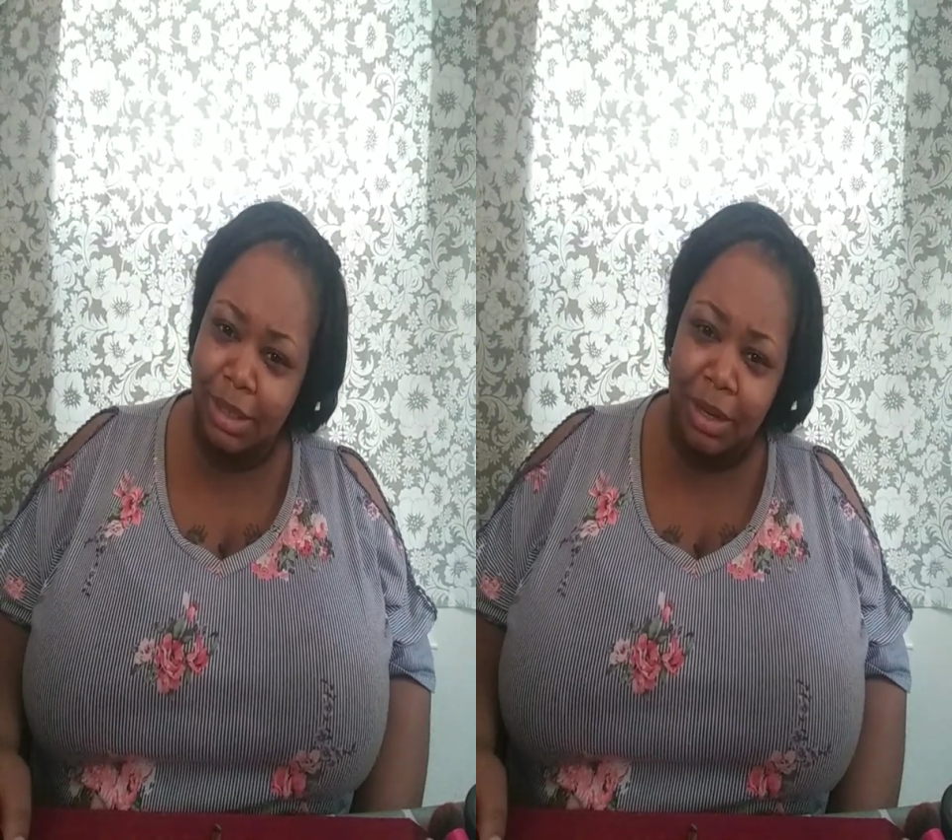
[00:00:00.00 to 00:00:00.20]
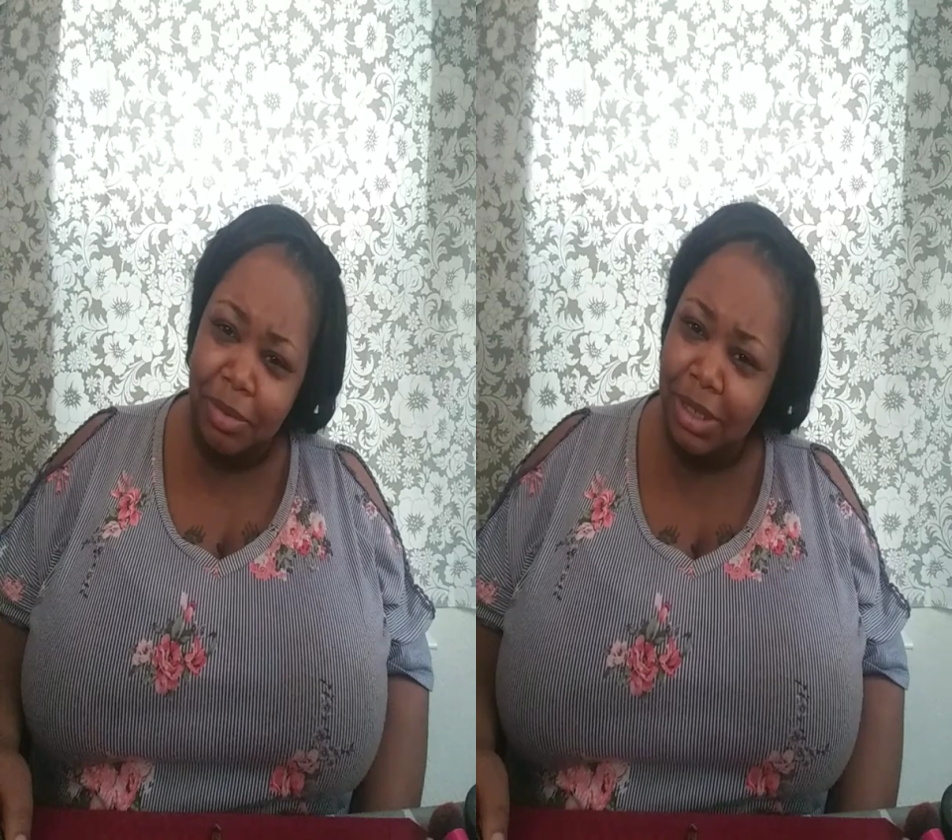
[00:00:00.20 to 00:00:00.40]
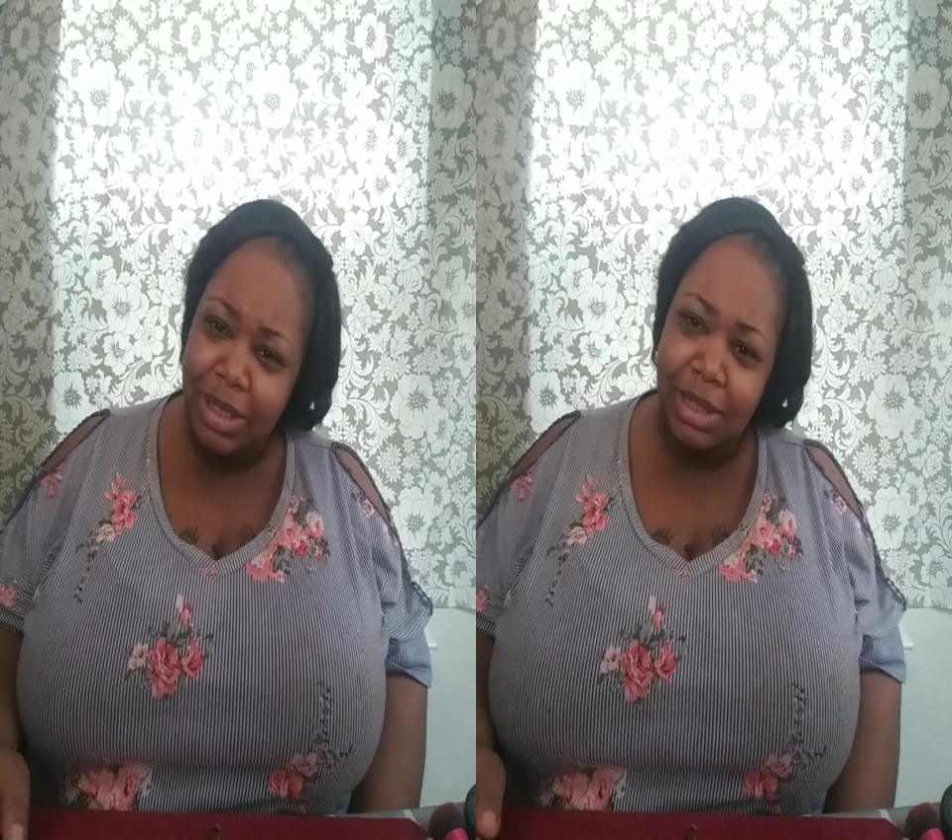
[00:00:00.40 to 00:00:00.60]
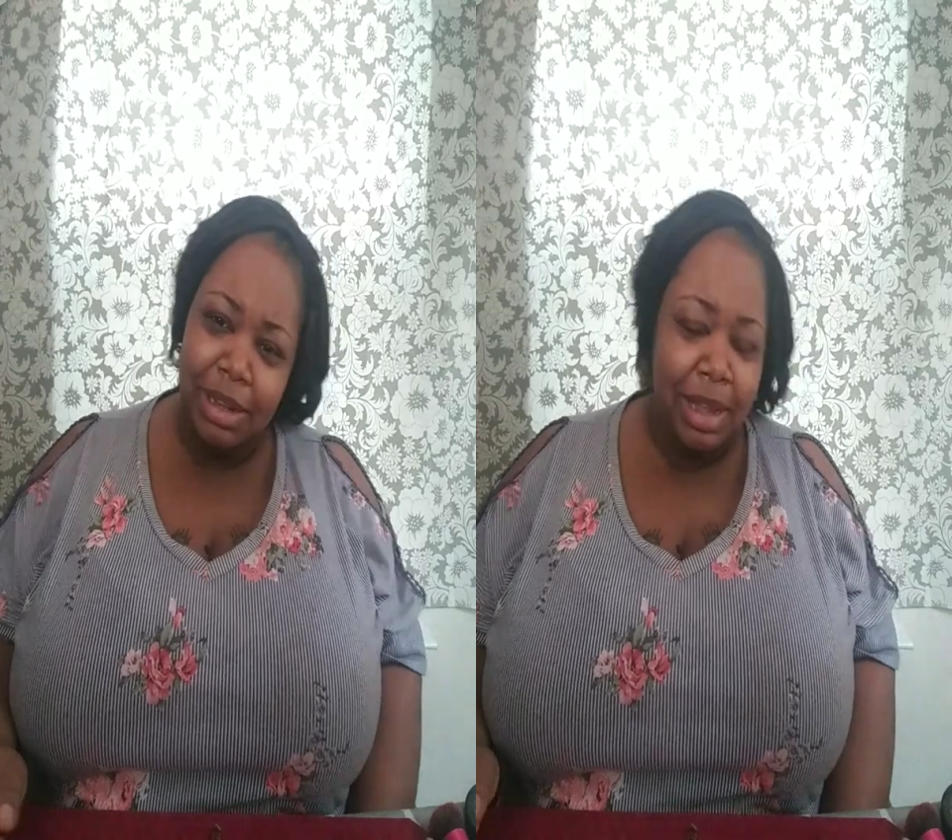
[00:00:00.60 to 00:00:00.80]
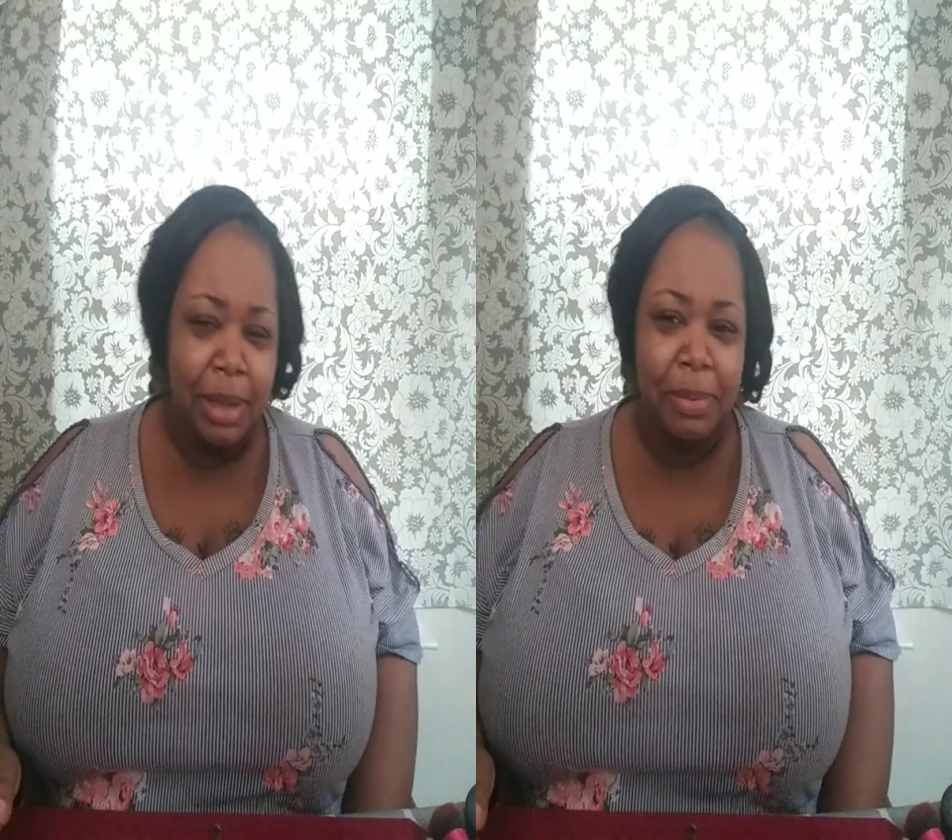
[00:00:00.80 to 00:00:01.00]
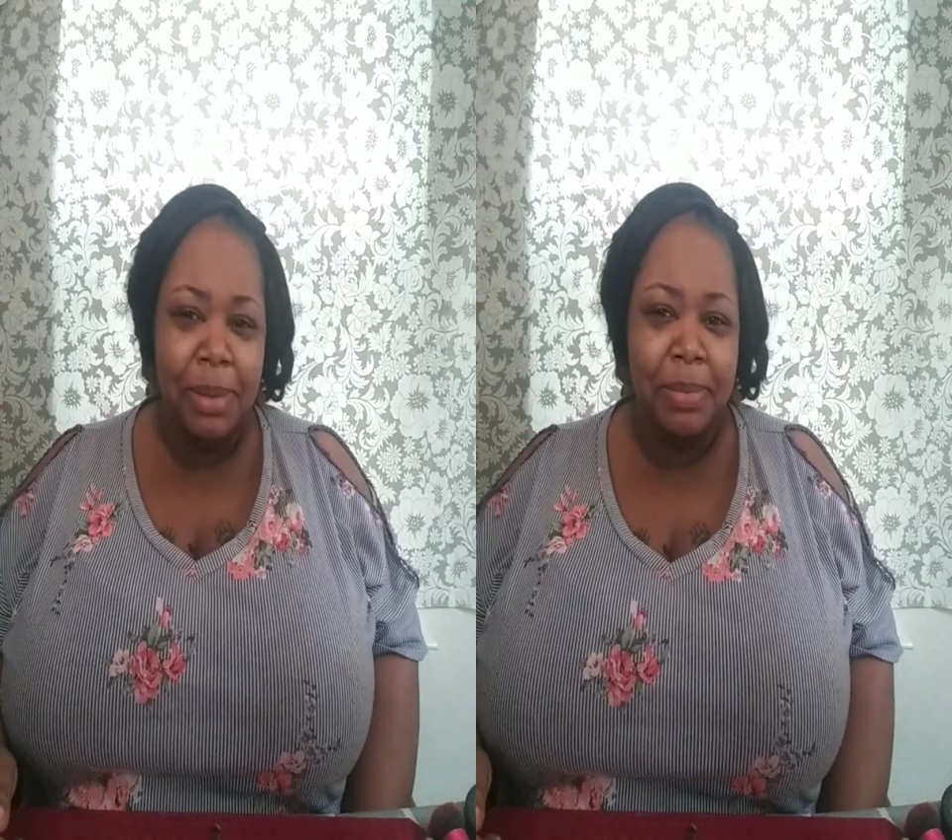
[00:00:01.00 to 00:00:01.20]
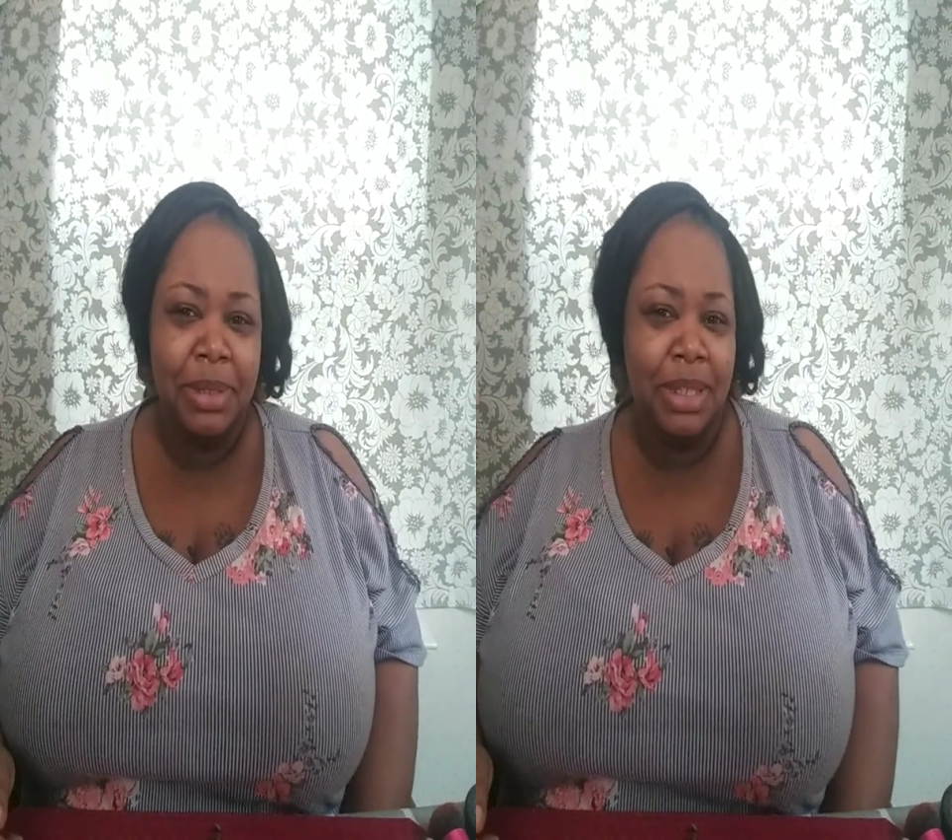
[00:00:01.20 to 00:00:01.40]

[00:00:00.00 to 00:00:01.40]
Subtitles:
Don't just look at people's